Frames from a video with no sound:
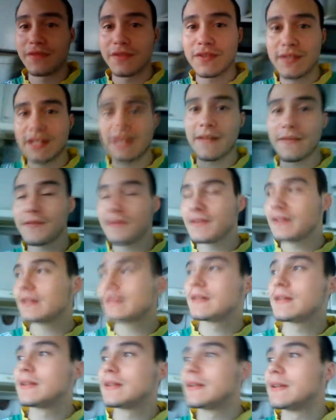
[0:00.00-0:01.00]
the first half of it.
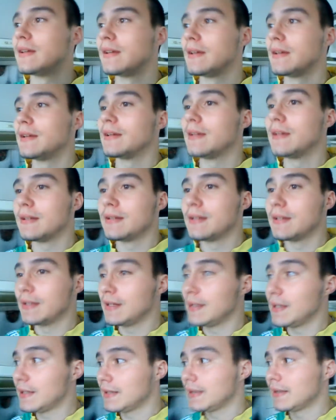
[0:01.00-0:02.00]

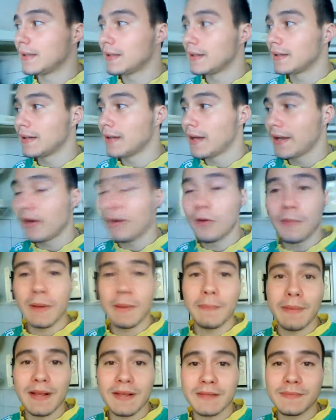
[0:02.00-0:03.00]
And I hope
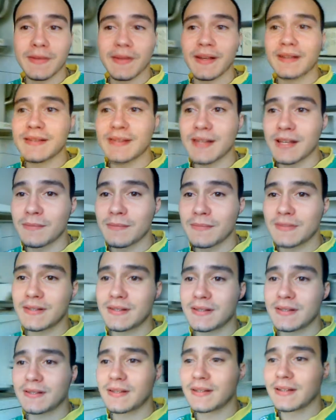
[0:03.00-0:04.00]
I pass my
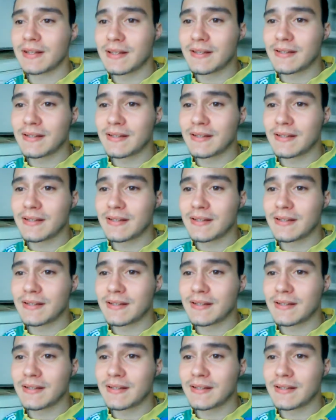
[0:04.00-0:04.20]
exams, at